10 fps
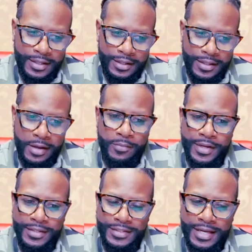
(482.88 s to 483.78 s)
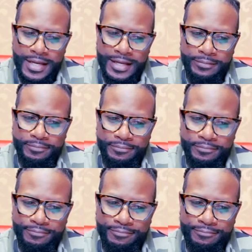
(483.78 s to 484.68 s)
That being said,
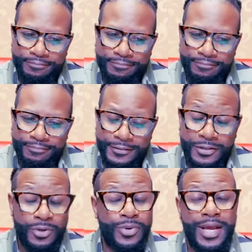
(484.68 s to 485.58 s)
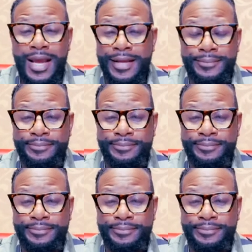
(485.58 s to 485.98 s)
it's okay.